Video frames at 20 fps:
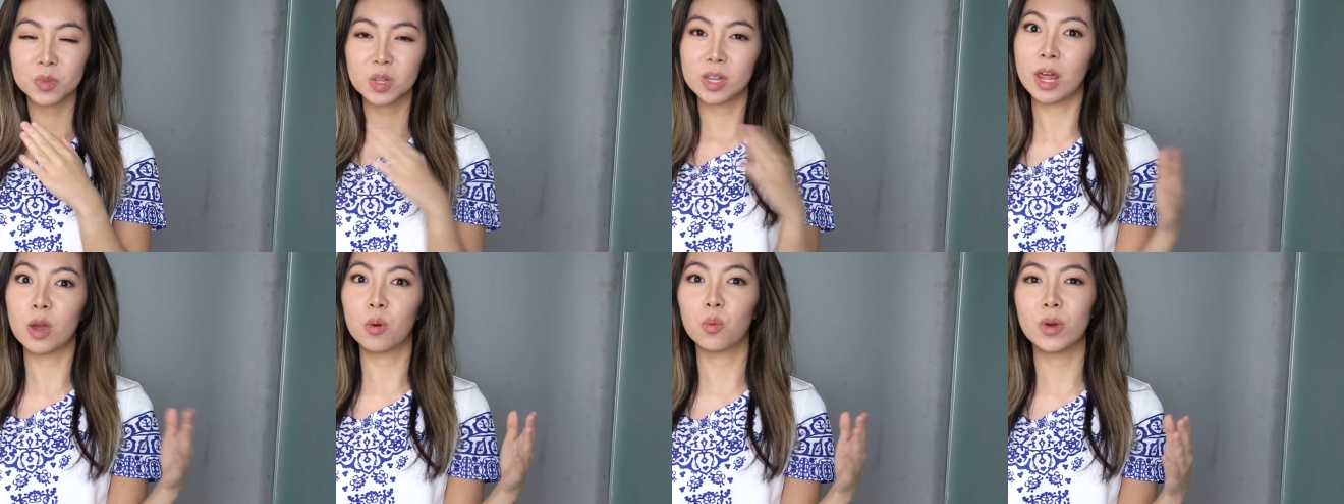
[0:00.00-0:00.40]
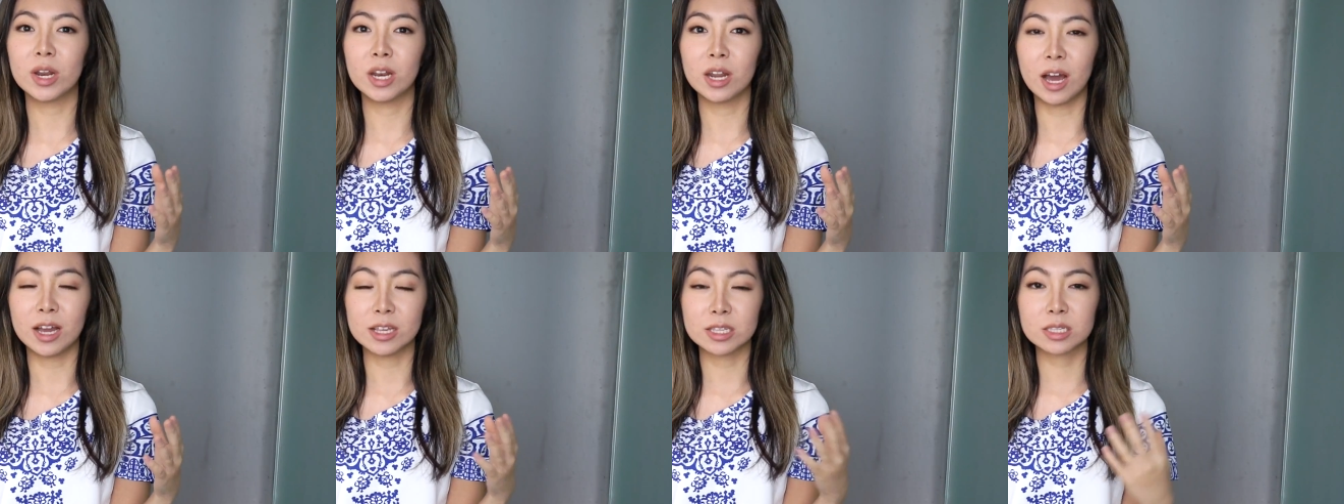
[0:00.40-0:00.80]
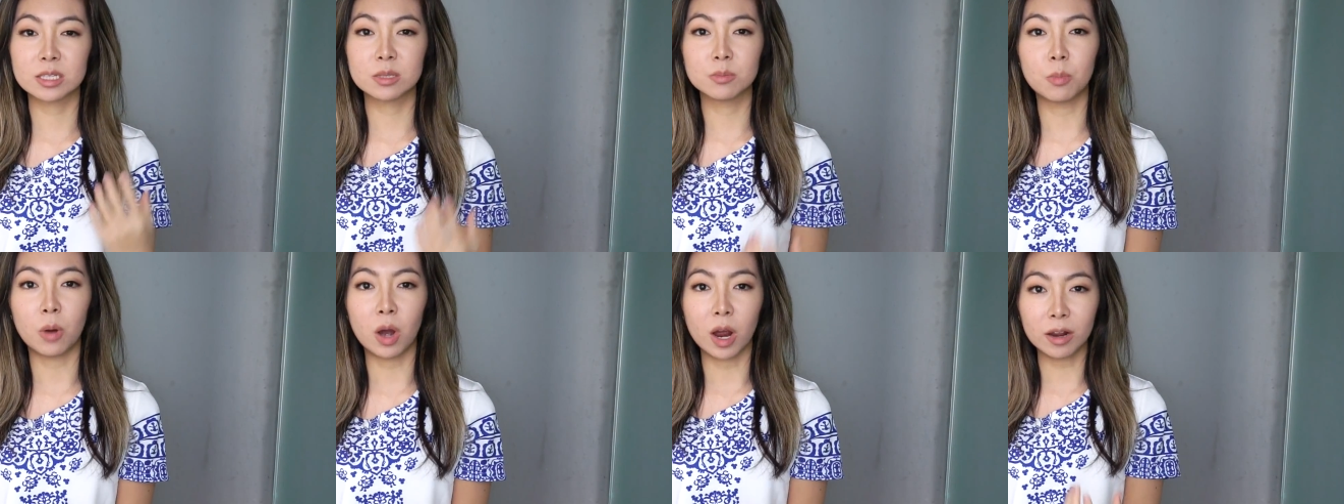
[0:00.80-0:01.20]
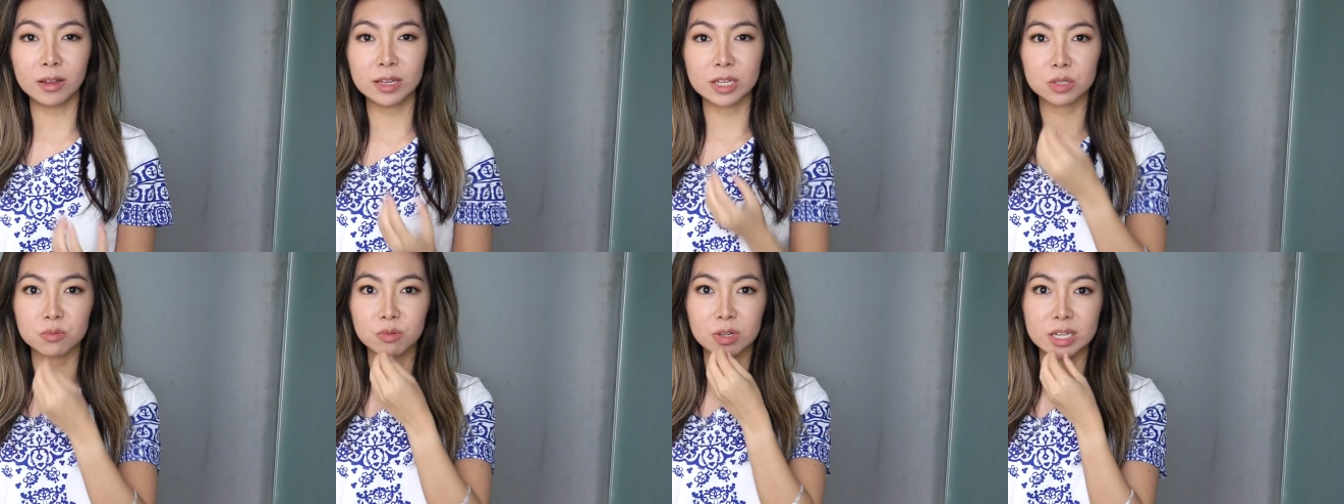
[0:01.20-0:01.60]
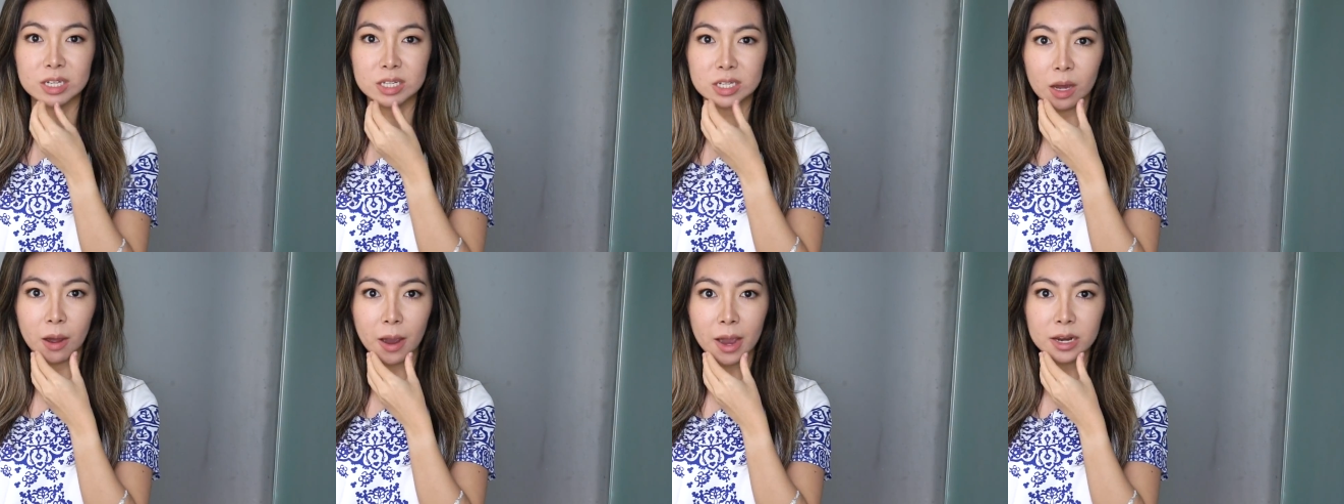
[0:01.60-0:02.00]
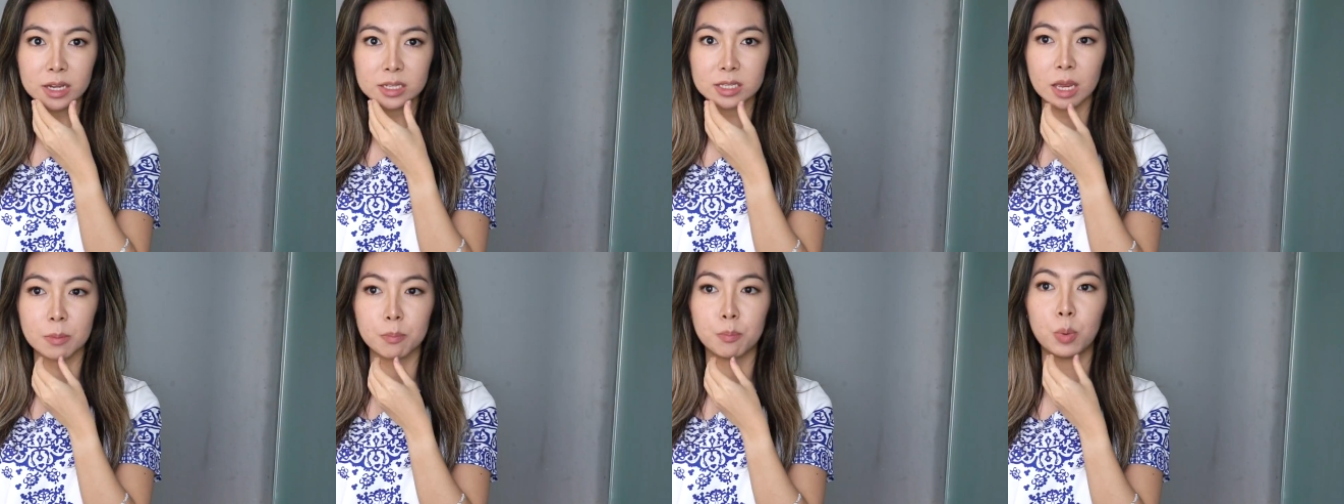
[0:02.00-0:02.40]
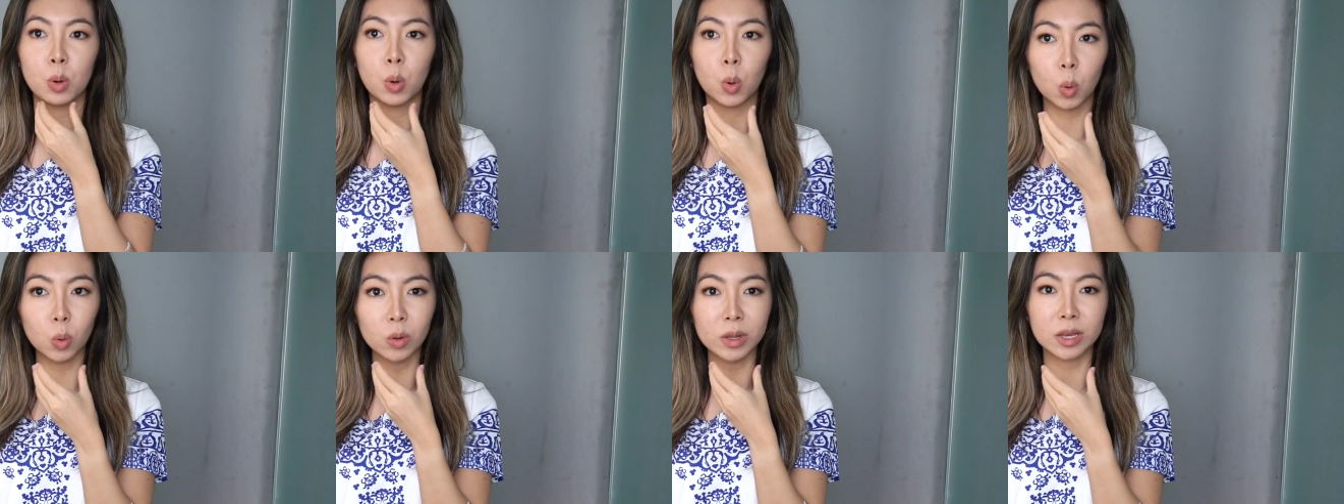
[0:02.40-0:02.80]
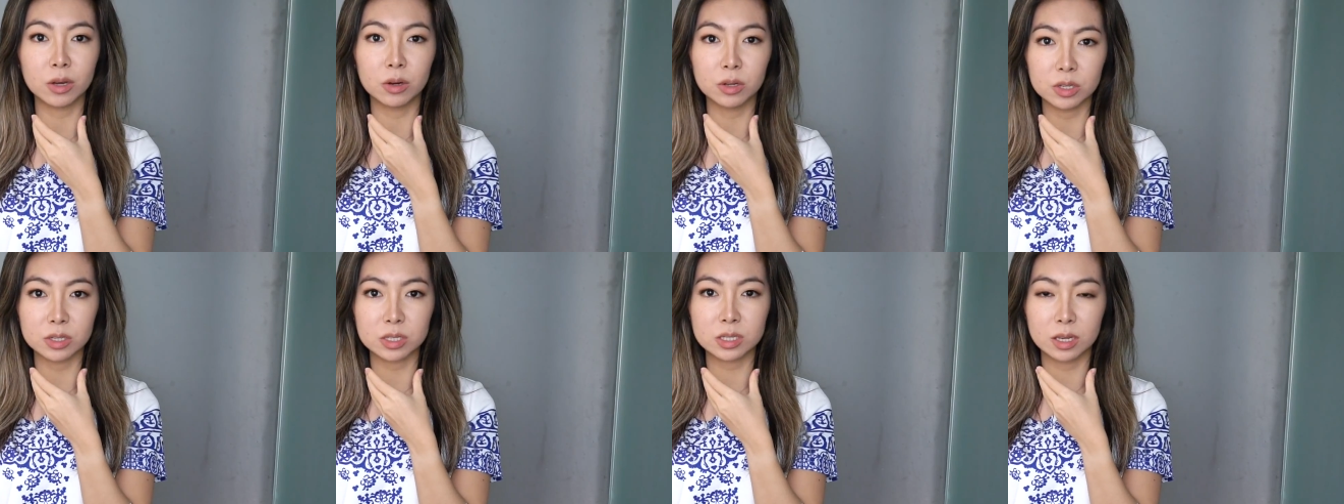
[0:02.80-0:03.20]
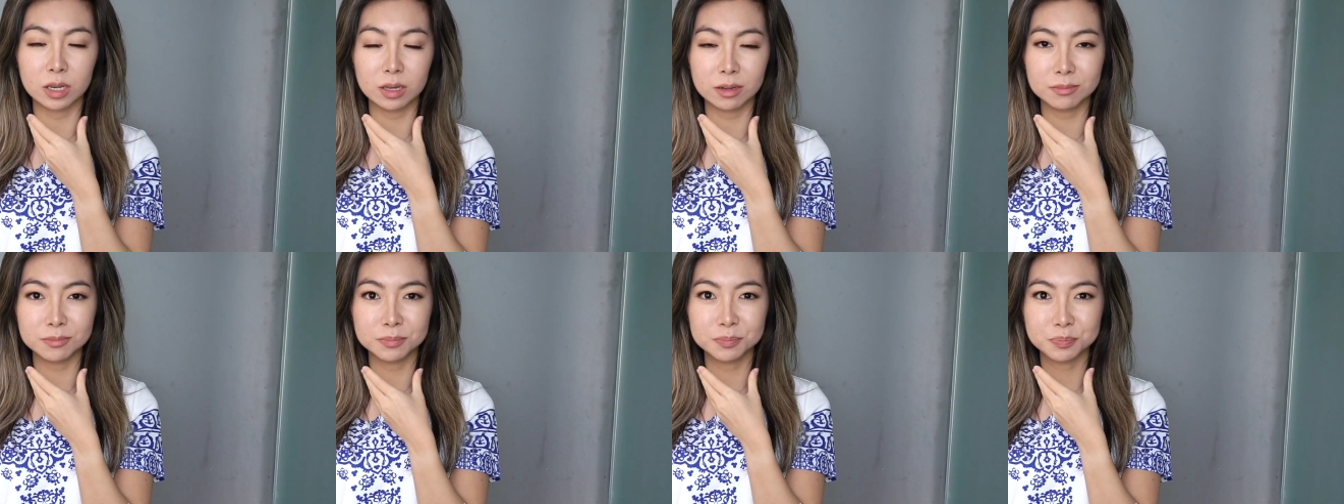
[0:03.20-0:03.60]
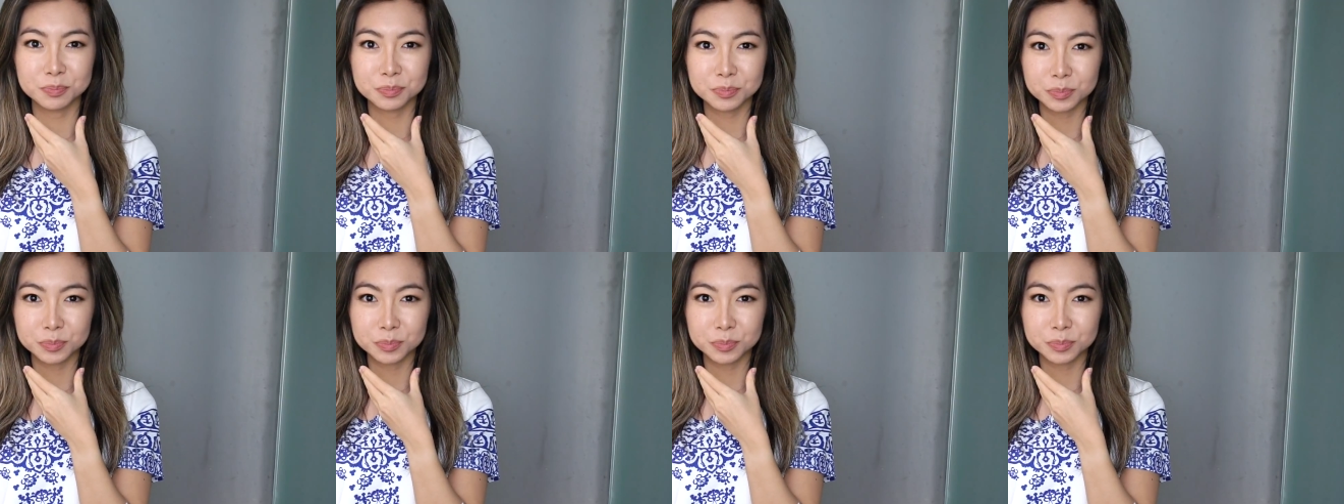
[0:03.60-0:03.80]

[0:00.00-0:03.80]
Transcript: Like when I smile, it's really tight, it's like pulling on your skin.